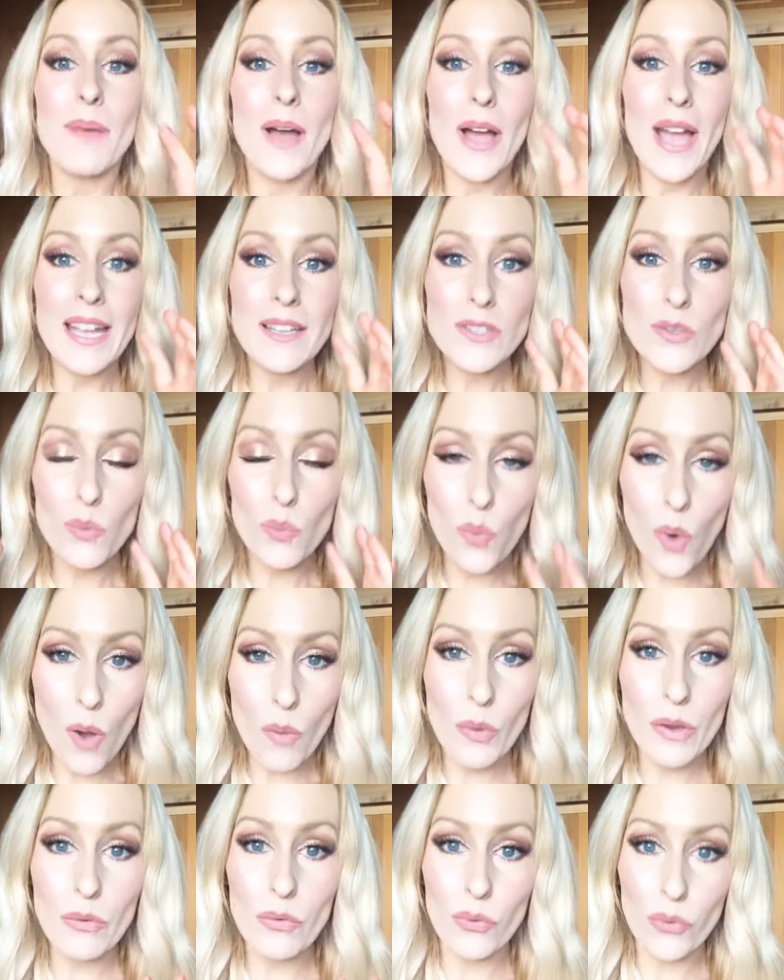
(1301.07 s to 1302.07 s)
And
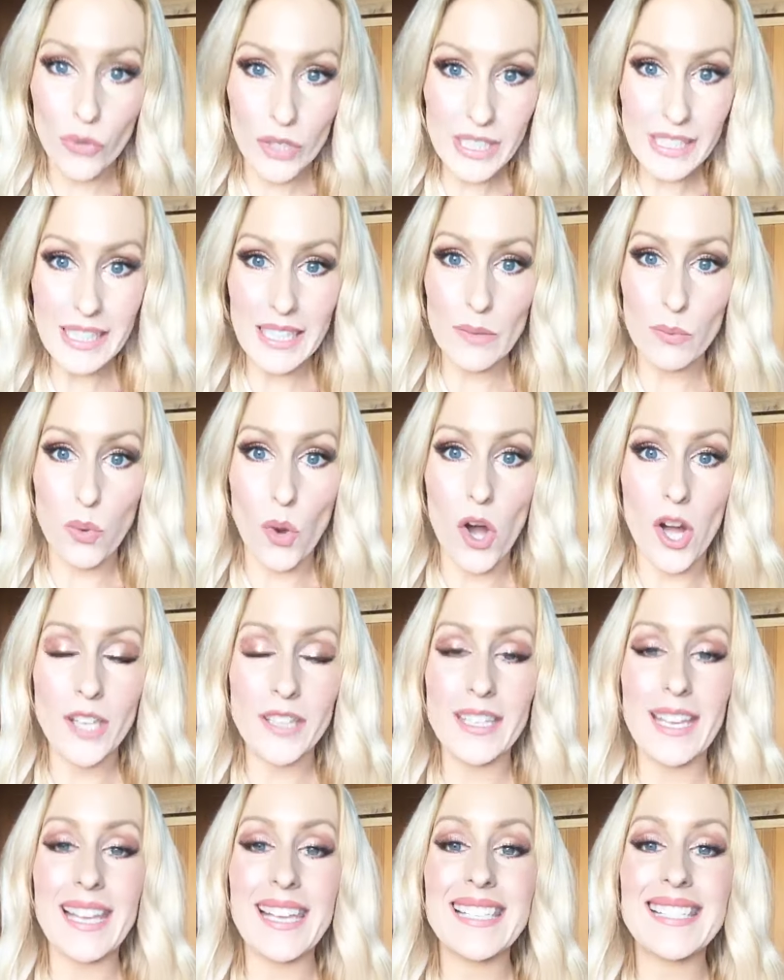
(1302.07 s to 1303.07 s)
what we really
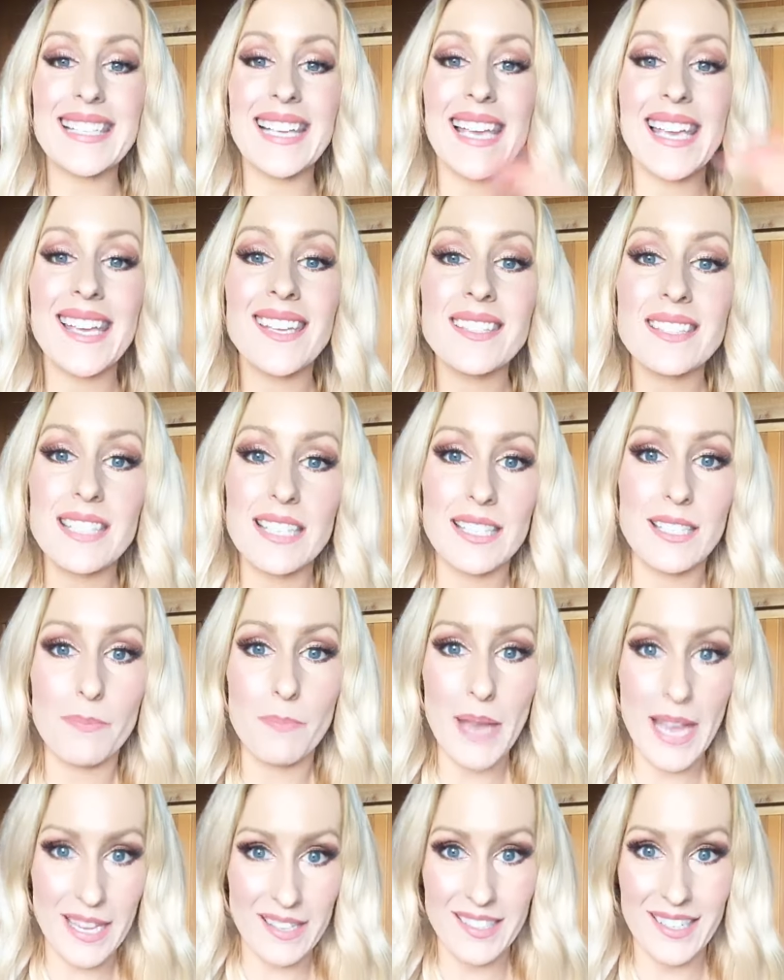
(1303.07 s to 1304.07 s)
want is
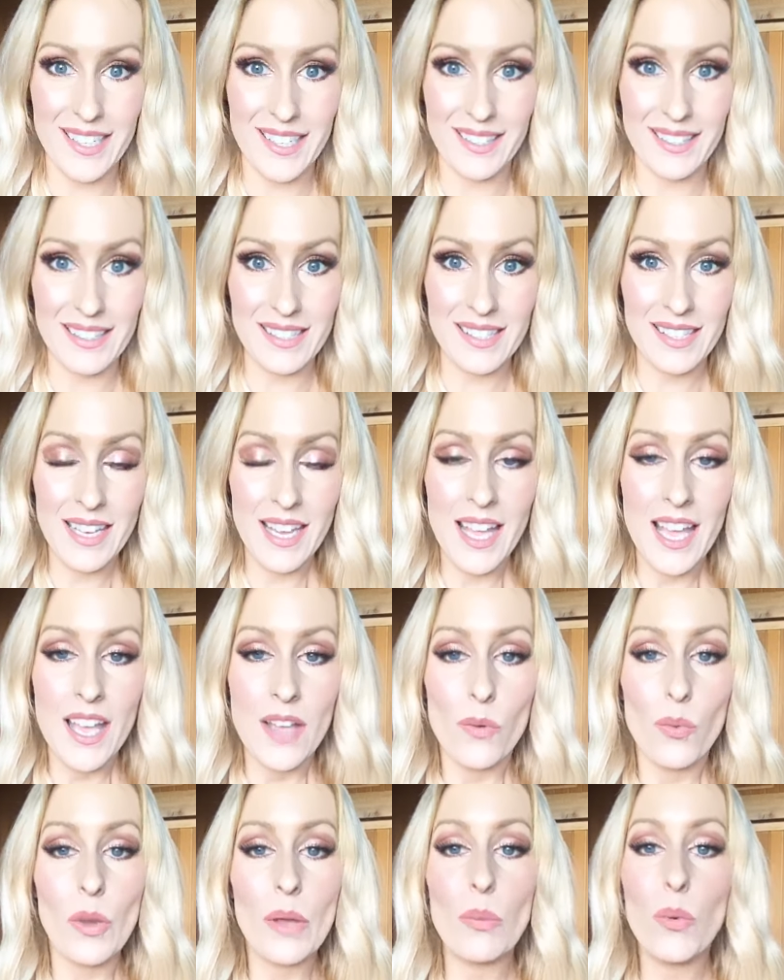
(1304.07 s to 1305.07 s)
interdependence
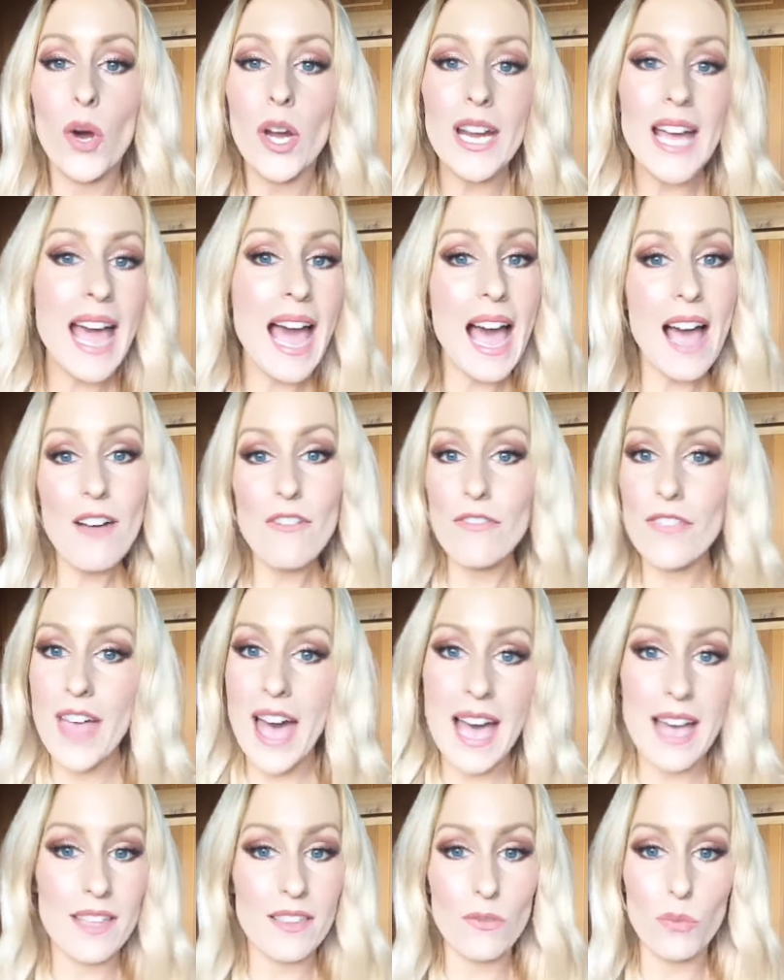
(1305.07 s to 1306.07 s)
we want to have
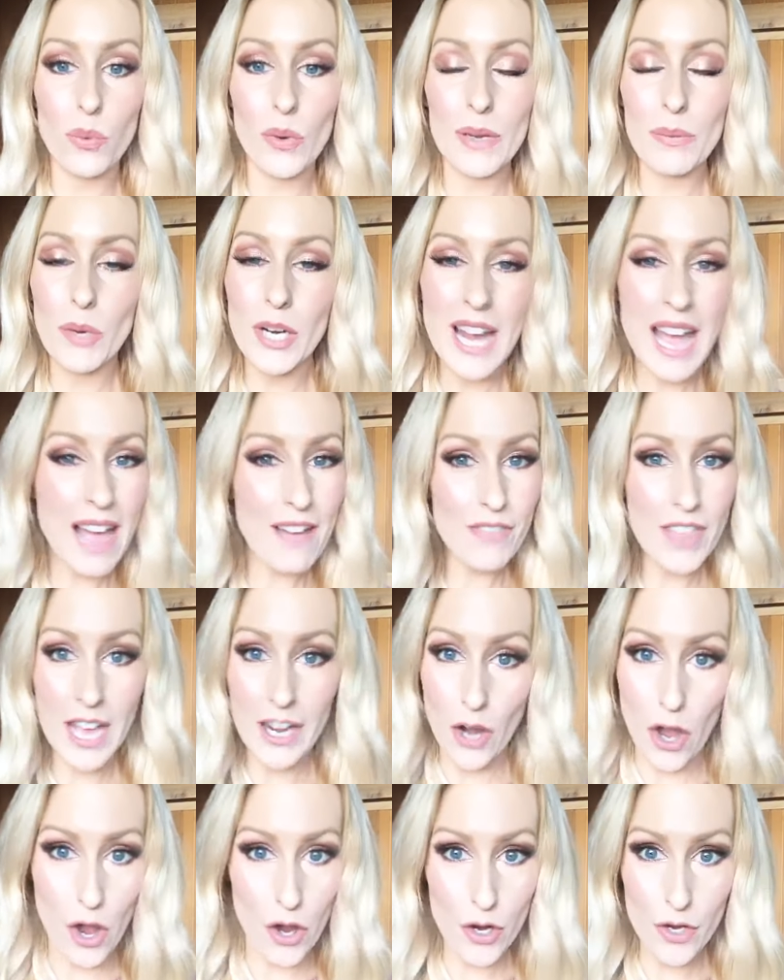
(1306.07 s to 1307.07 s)
that we want to have
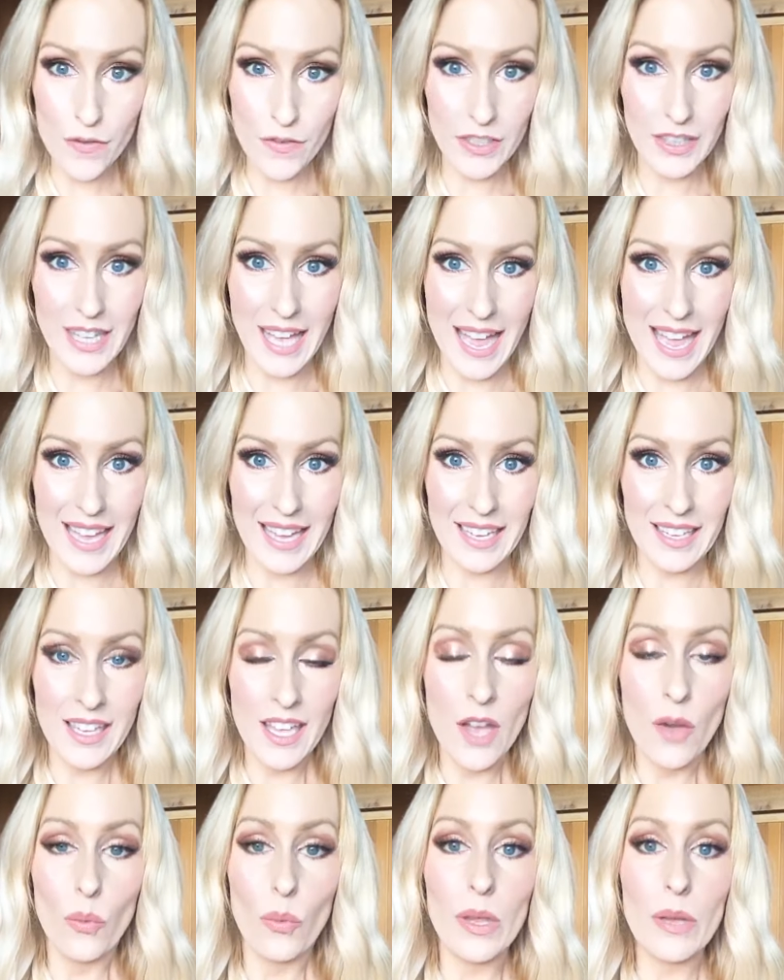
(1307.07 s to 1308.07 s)
that overlay
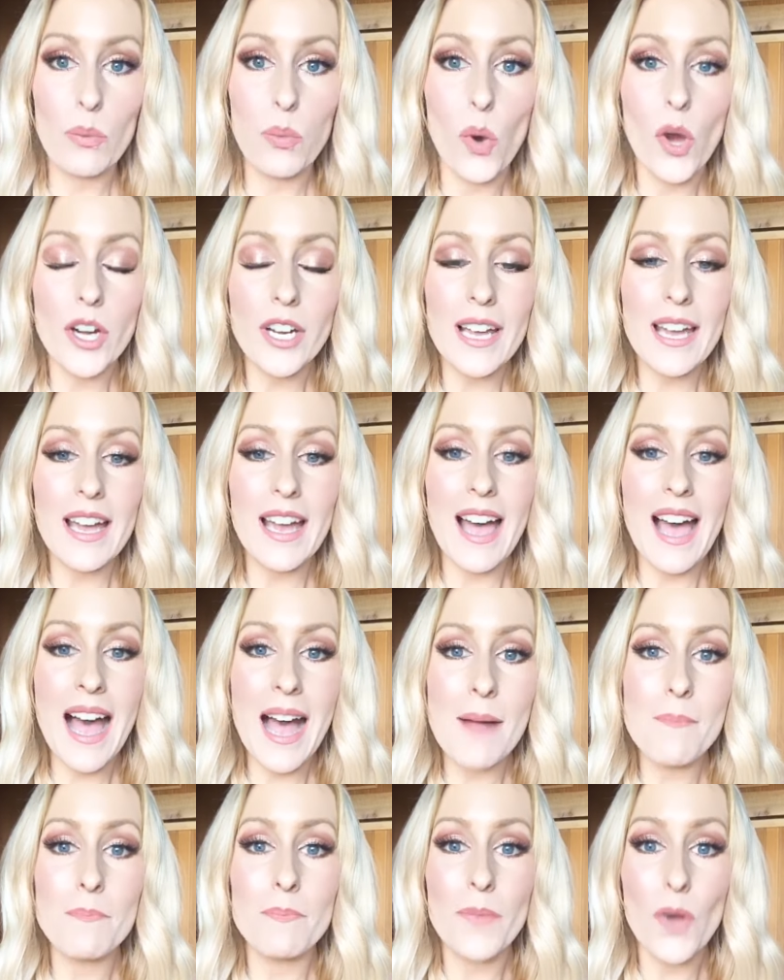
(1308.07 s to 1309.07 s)
we want to
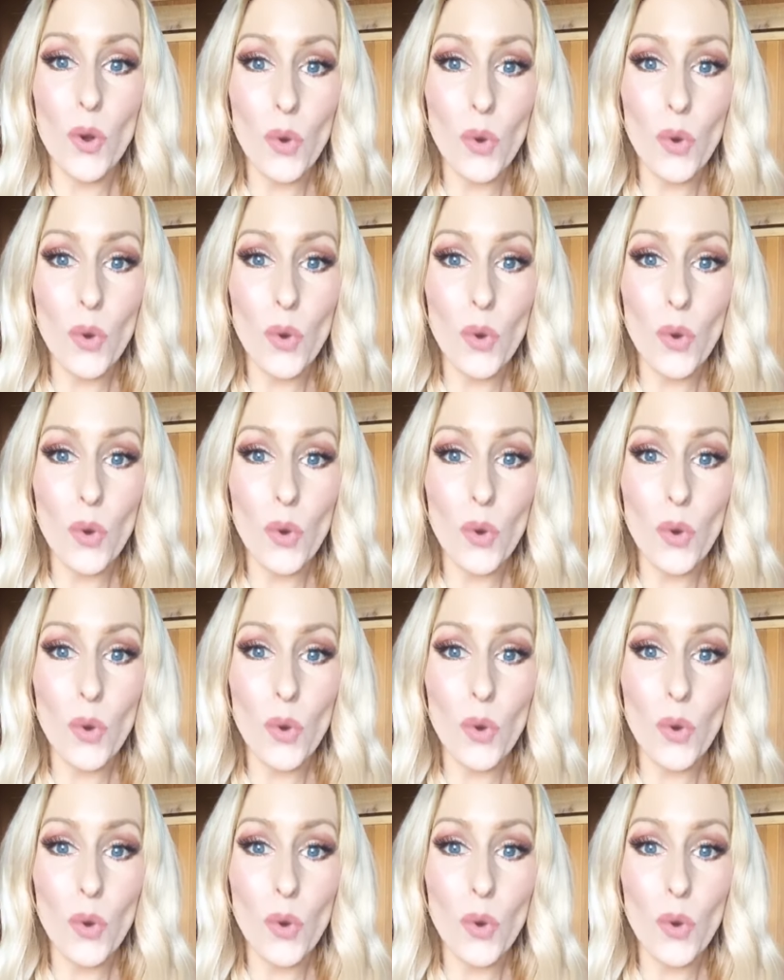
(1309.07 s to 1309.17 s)
um,